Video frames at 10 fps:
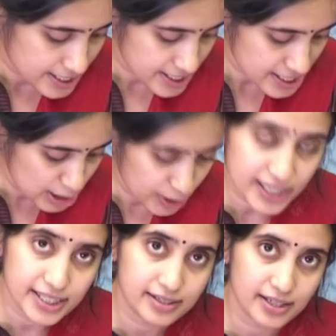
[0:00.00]
just look
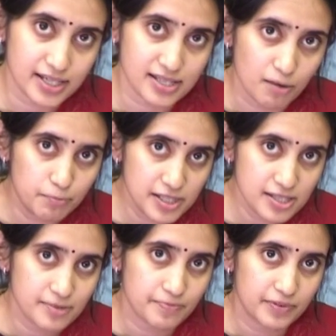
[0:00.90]
at the three
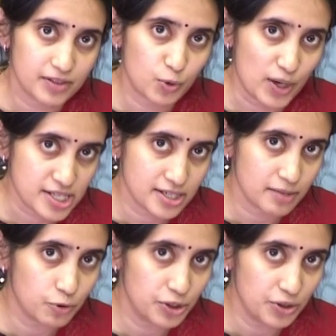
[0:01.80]
examples. The question
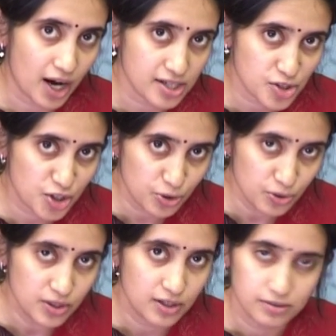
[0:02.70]
I'm going to ask
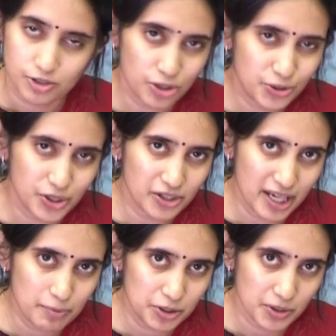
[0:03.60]
you, talk to your
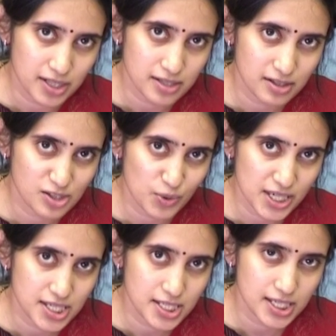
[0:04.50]
neighbor to answer these
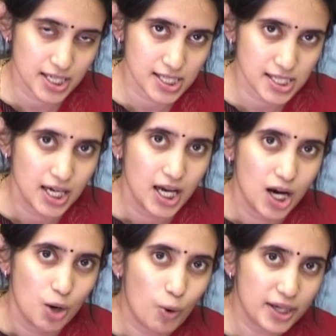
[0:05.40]
questions is
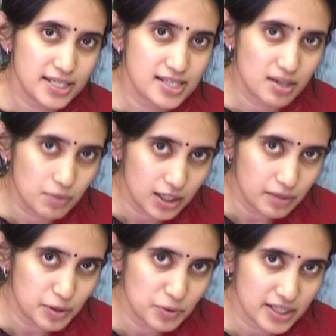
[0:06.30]
what is
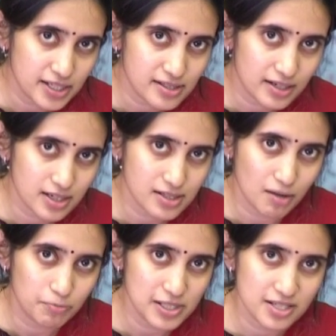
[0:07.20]
similar between these three
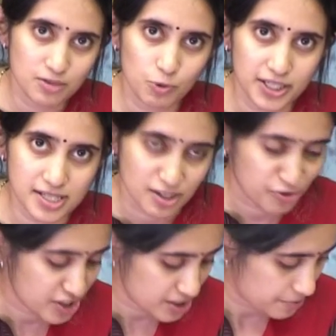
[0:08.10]
examples and what is
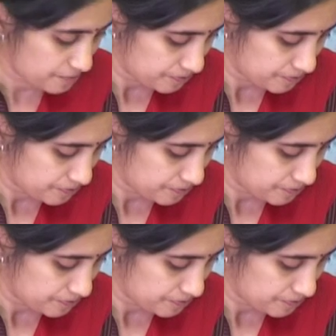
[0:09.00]
different.